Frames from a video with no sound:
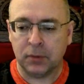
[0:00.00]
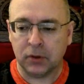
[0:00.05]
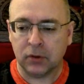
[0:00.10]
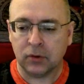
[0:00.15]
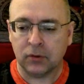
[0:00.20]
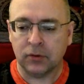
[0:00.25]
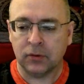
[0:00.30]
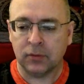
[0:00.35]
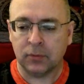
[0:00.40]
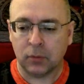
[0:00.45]

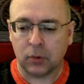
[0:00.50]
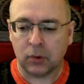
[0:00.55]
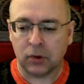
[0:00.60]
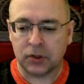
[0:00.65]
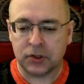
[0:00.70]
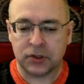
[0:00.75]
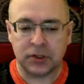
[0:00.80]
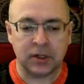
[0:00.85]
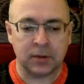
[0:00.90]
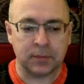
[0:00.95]
more
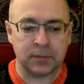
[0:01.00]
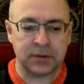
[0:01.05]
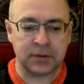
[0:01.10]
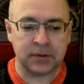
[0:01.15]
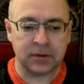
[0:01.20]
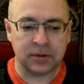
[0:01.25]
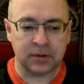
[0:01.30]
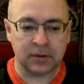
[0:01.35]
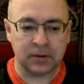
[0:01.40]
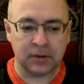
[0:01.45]
ships
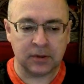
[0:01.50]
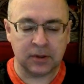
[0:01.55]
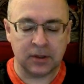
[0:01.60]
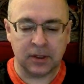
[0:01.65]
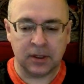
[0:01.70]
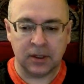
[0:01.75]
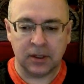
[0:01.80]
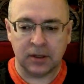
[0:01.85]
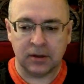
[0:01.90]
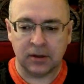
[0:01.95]

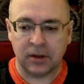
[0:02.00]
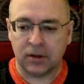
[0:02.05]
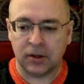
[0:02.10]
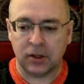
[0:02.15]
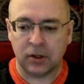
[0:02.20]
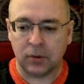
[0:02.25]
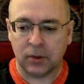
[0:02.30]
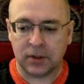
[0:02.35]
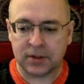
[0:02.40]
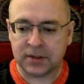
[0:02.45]
than the U.S.
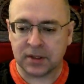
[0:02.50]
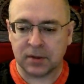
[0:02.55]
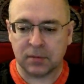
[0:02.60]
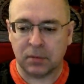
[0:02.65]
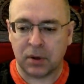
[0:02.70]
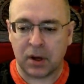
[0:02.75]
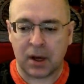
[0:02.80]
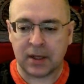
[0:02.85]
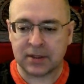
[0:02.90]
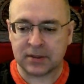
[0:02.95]
can
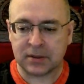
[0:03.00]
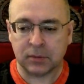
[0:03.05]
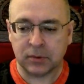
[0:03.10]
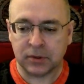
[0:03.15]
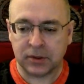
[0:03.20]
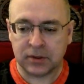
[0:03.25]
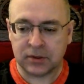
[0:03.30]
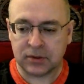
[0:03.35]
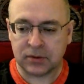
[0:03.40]
possibly destroy.